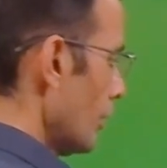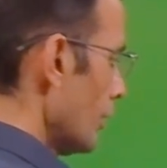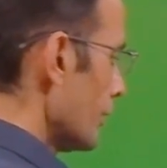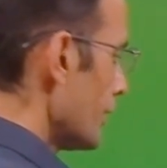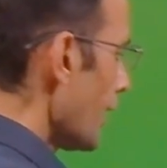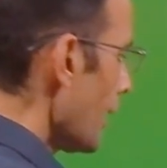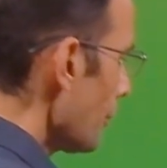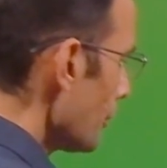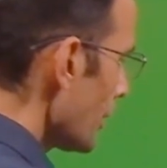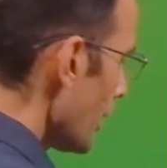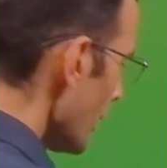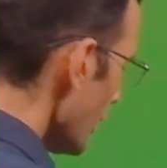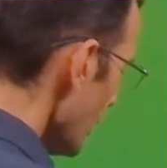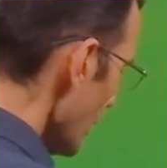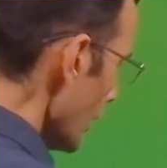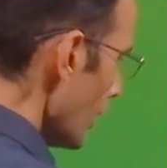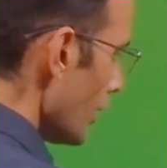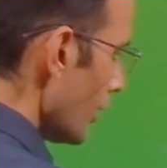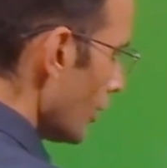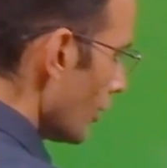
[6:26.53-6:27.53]
Same
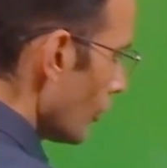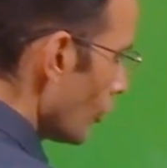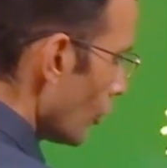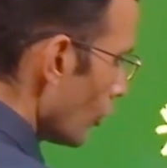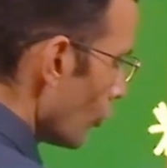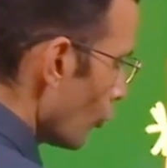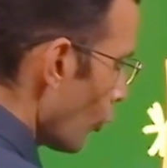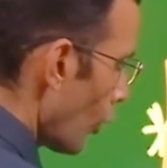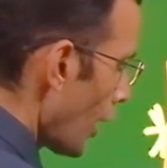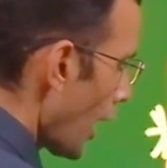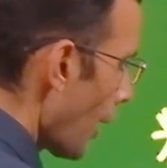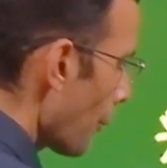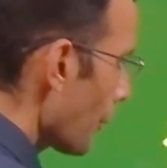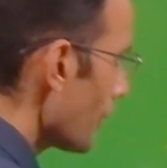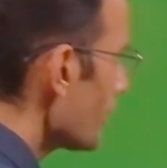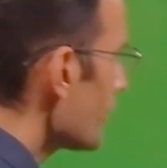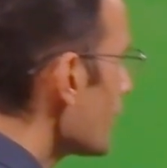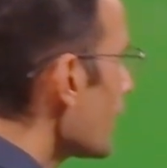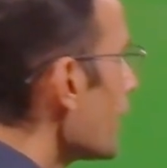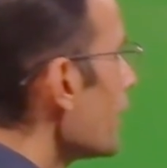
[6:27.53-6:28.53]
thing, what
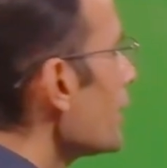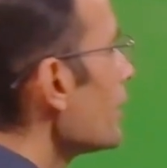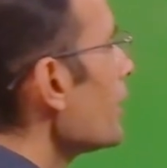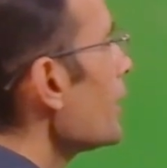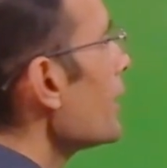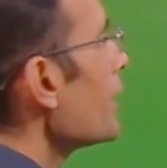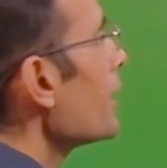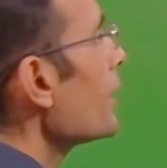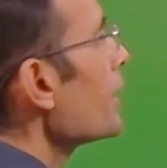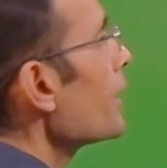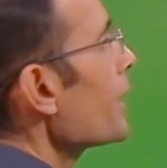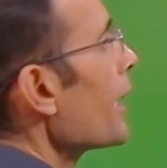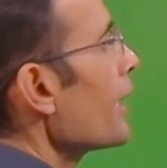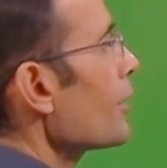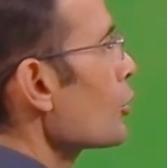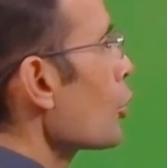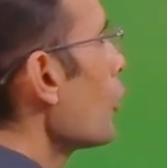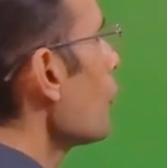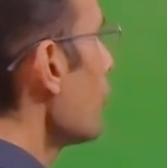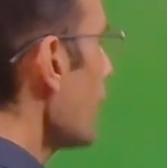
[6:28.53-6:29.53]
happens in the
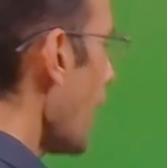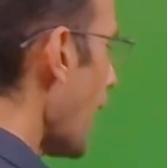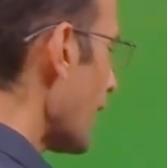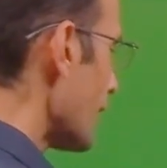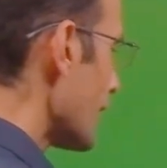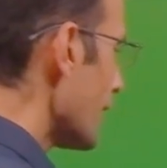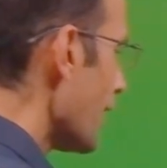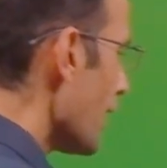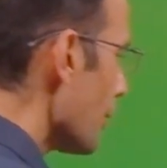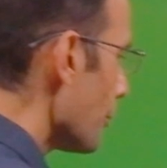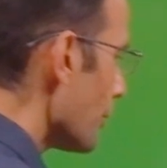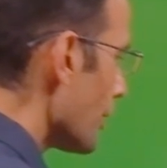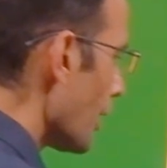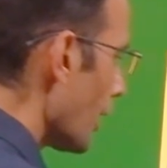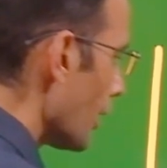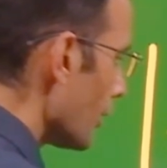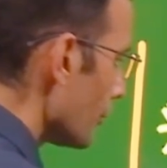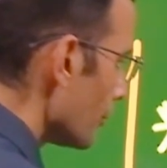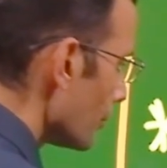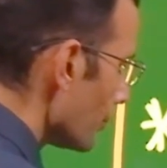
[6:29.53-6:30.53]
case of
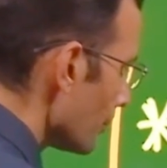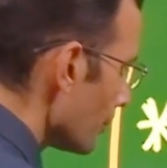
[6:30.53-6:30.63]
acidemia?